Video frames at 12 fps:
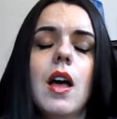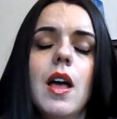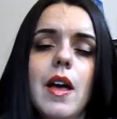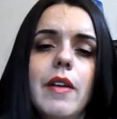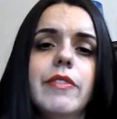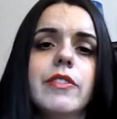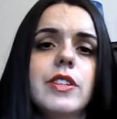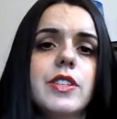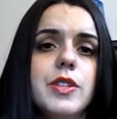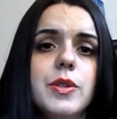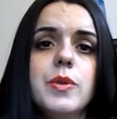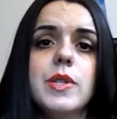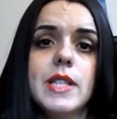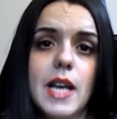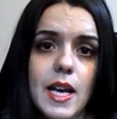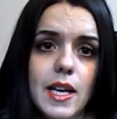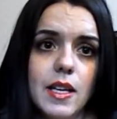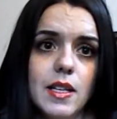every 2
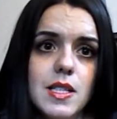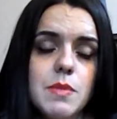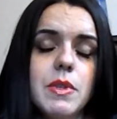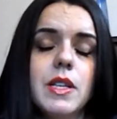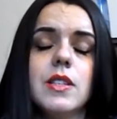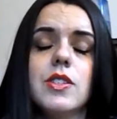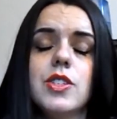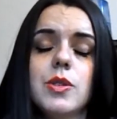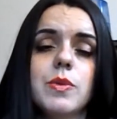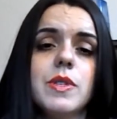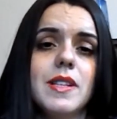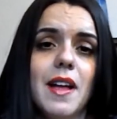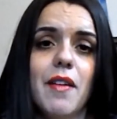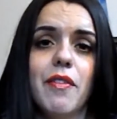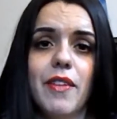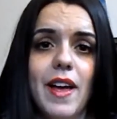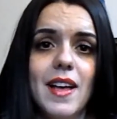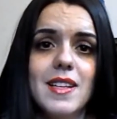seconds because she was that
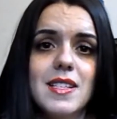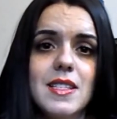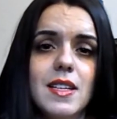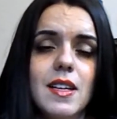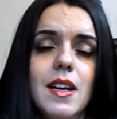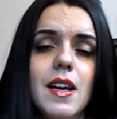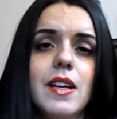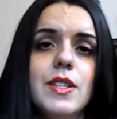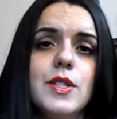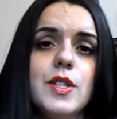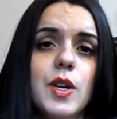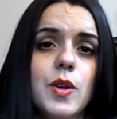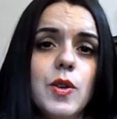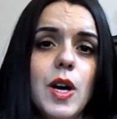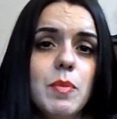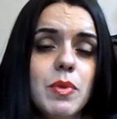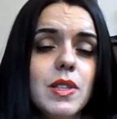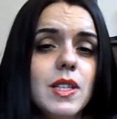fast. So
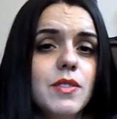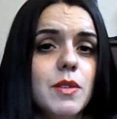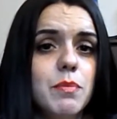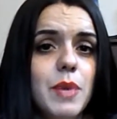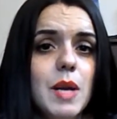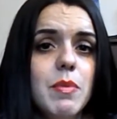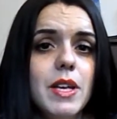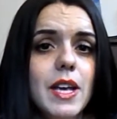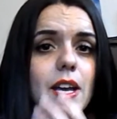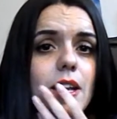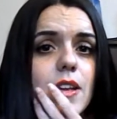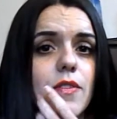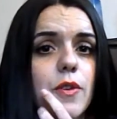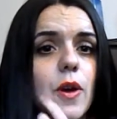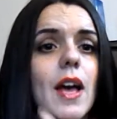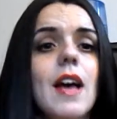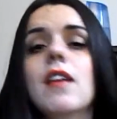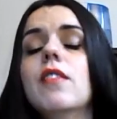I believe a baby gate, if you
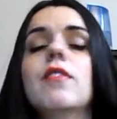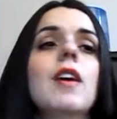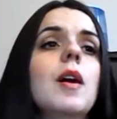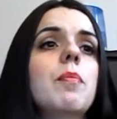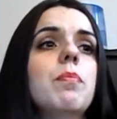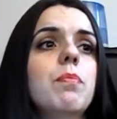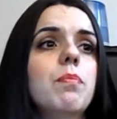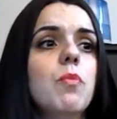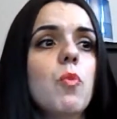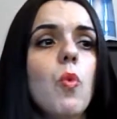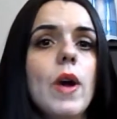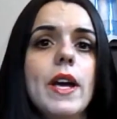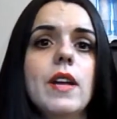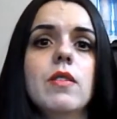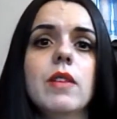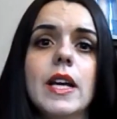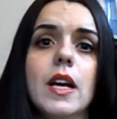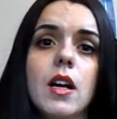have a way to
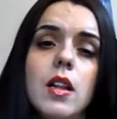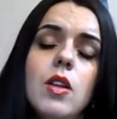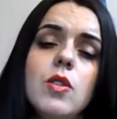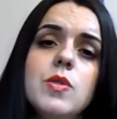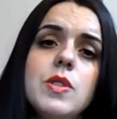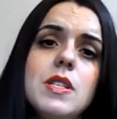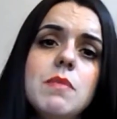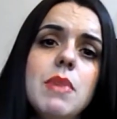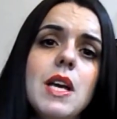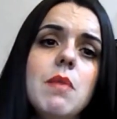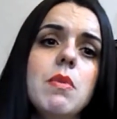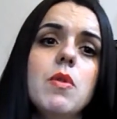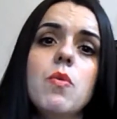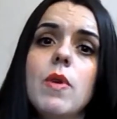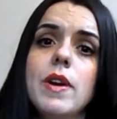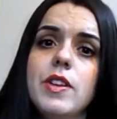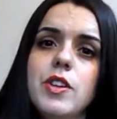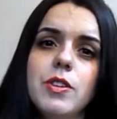enclose the baby
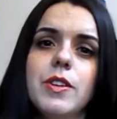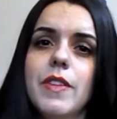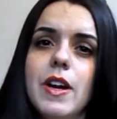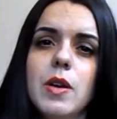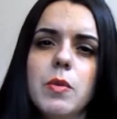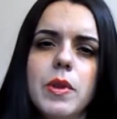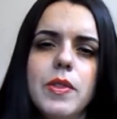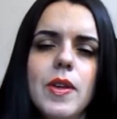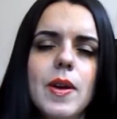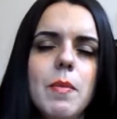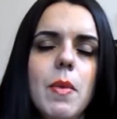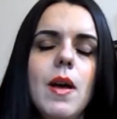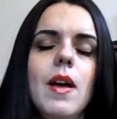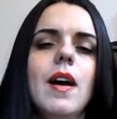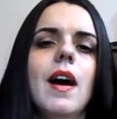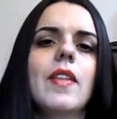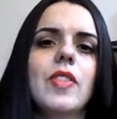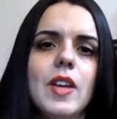when you're there with them,
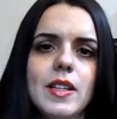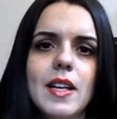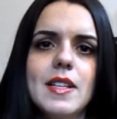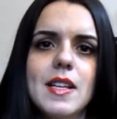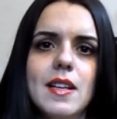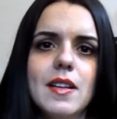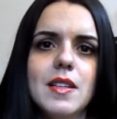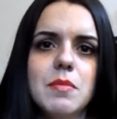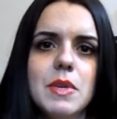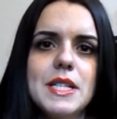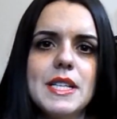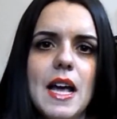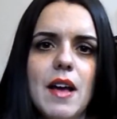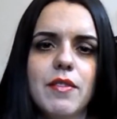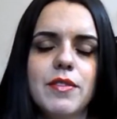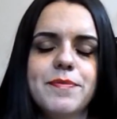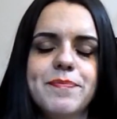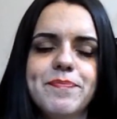I think that's another must-have.